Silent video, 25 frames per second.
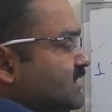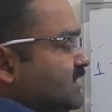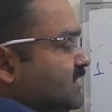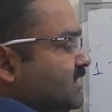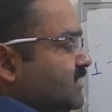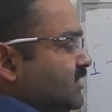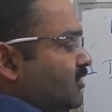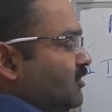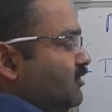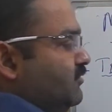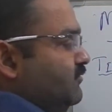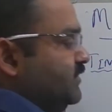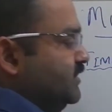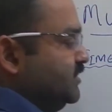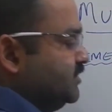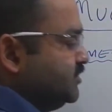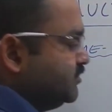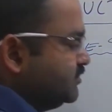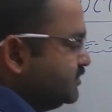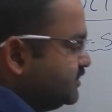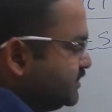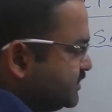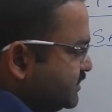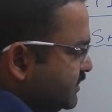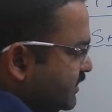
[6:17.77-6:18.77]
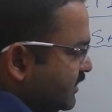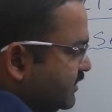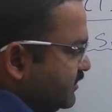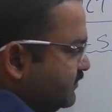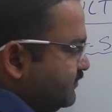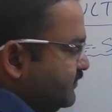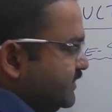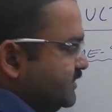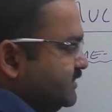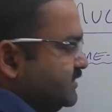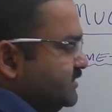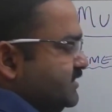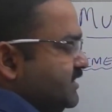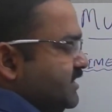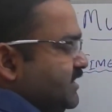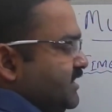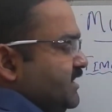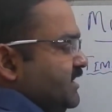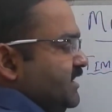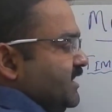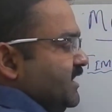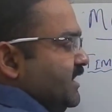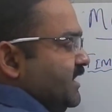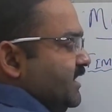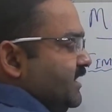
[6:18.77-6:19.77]
Now we should start with
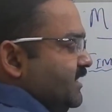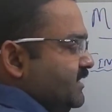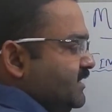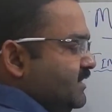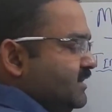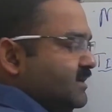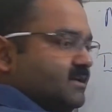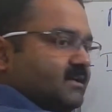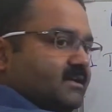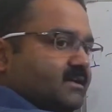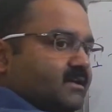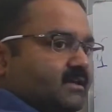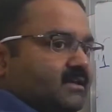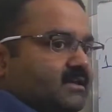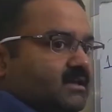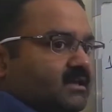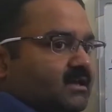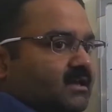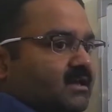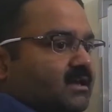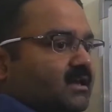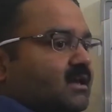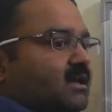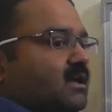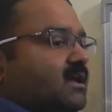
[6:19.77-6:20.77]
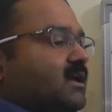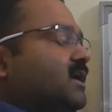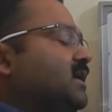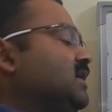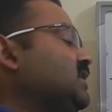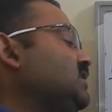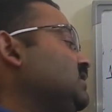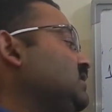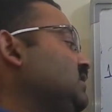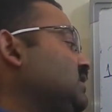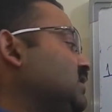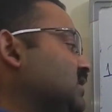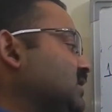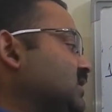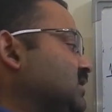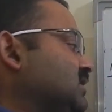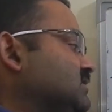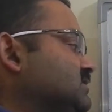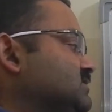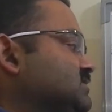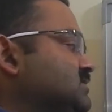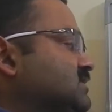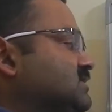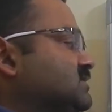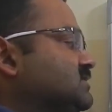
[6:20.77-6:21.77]
D and E. In
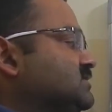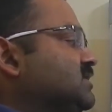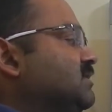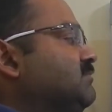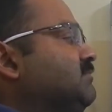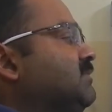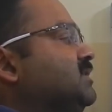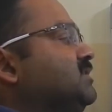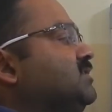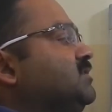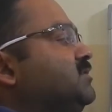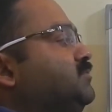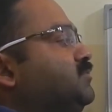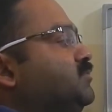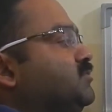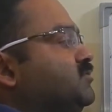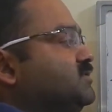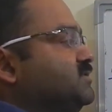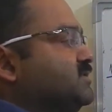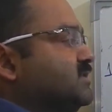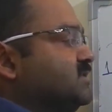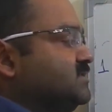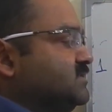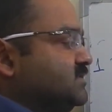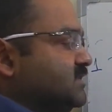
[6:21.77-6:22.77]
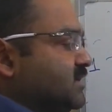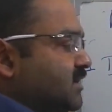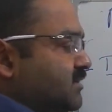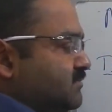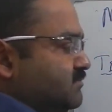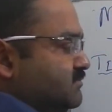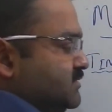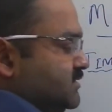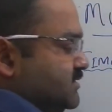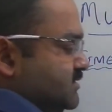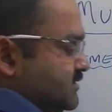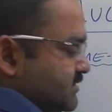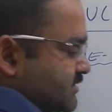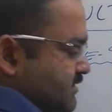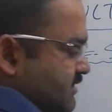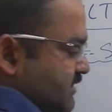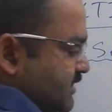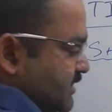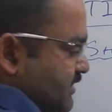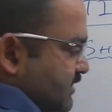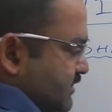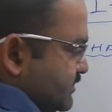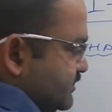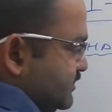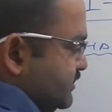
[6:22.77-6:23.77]
case some other process comes,
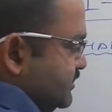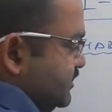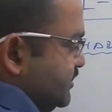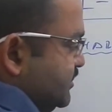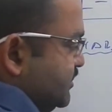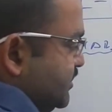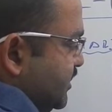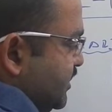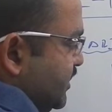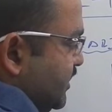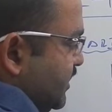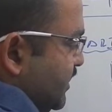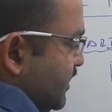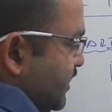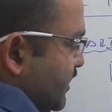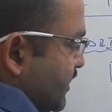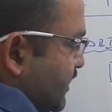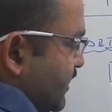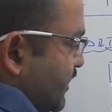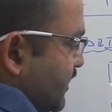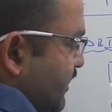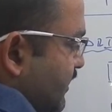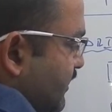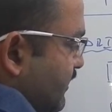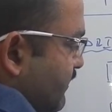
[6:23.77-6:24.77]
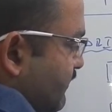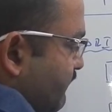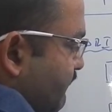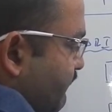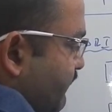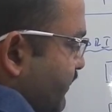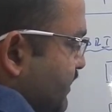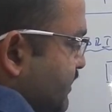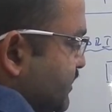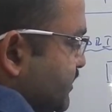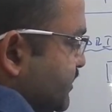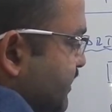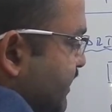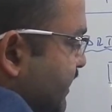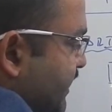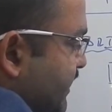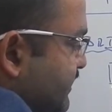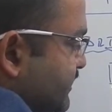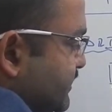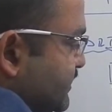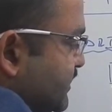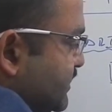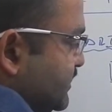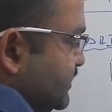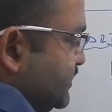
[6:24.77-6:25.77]
J, which
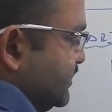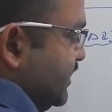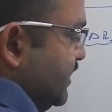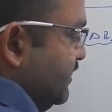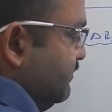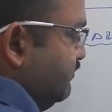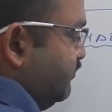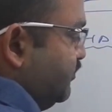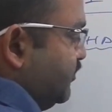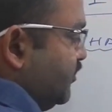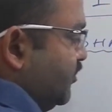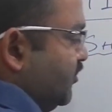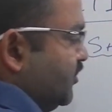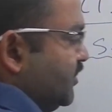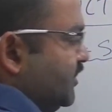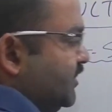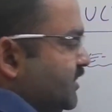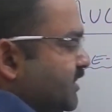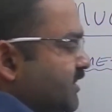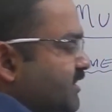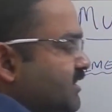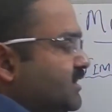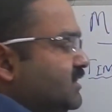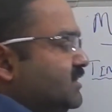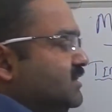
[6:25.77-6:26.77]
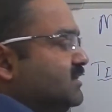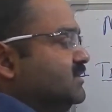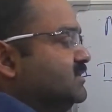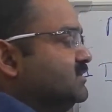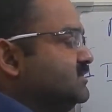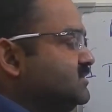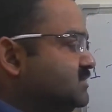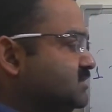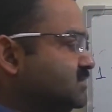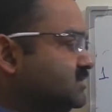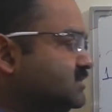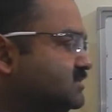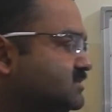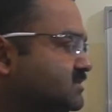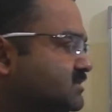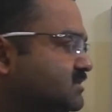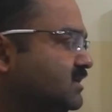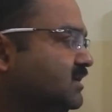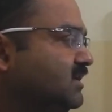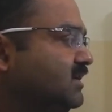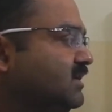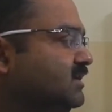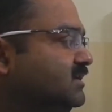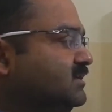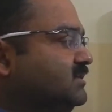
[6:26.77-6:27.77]
has the same priority 6,
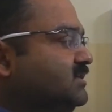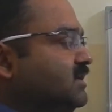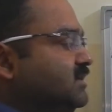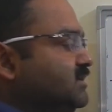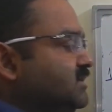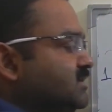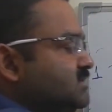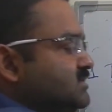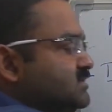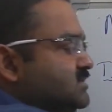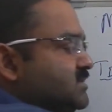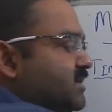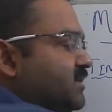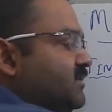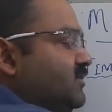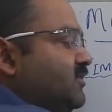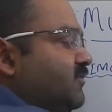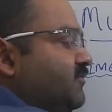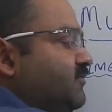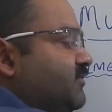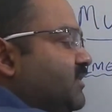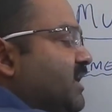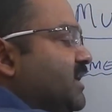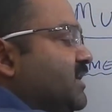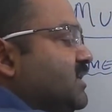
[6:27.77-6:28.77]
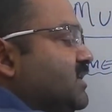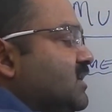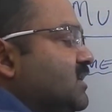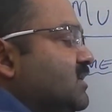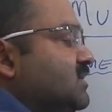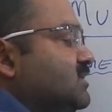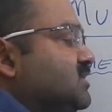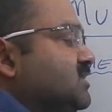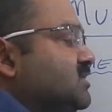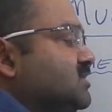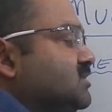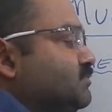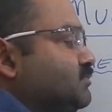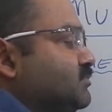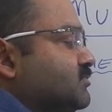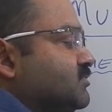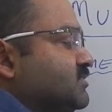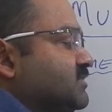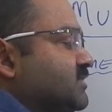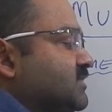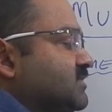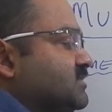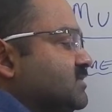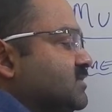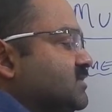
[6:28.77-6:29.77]
then instead of taking these
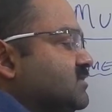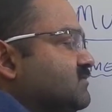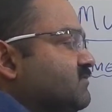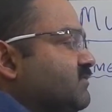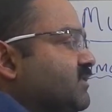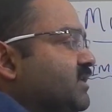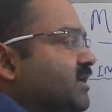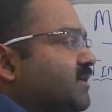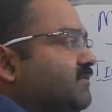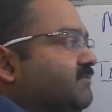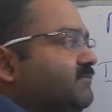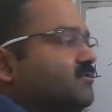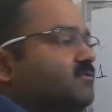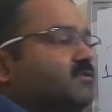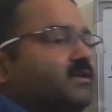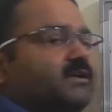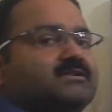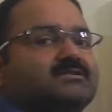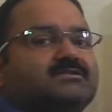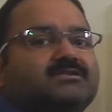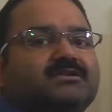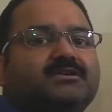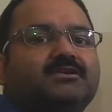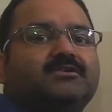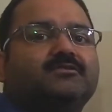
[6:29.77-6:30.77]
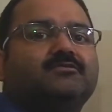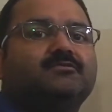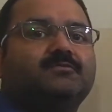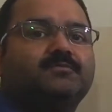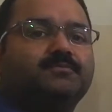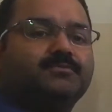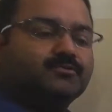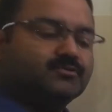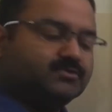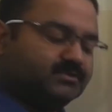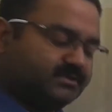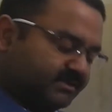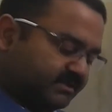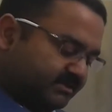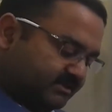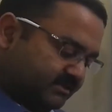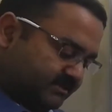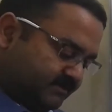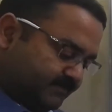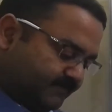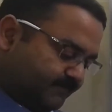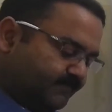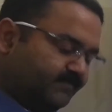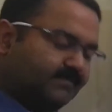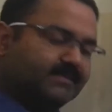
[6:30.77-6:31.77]
processes, we have to execute process